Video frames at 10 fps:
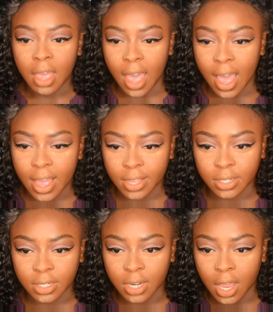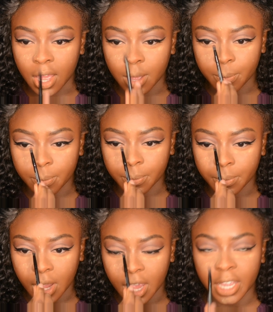and
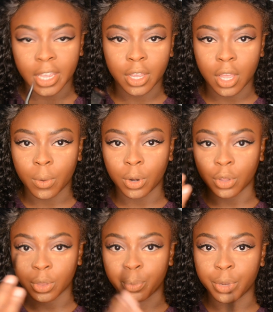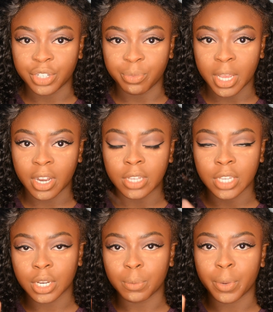I go along the bridge of my nose. I
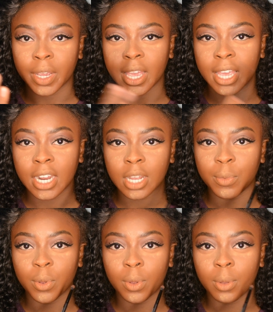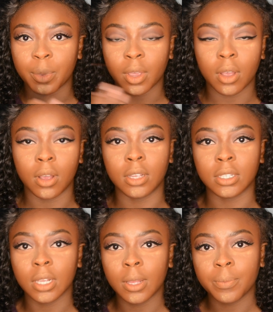don't bring it in anymore
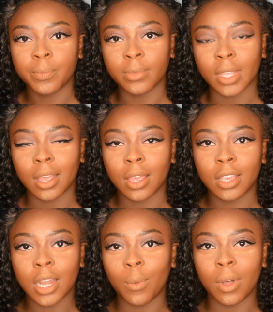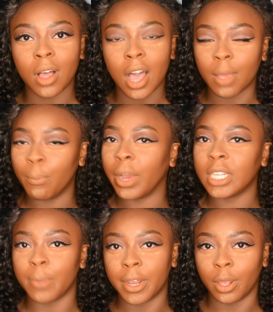because, you know what, I embrace
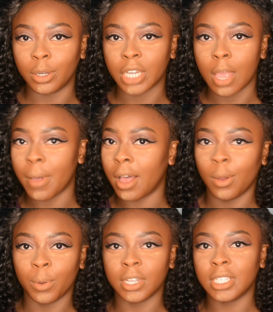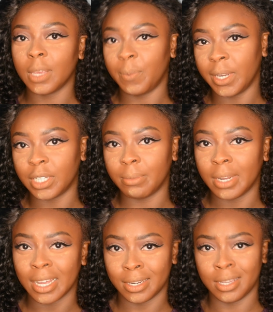my nose shape. I don't want to see a picture and be
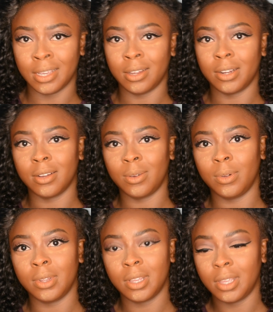like, dang girl,